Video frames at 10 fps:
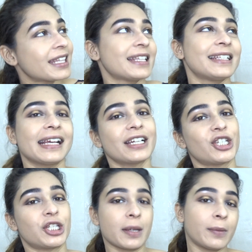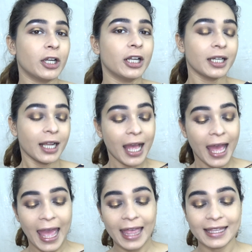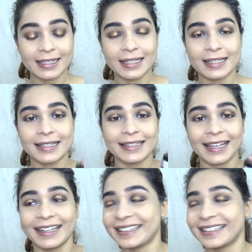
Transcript: this is like a shimmer, and this is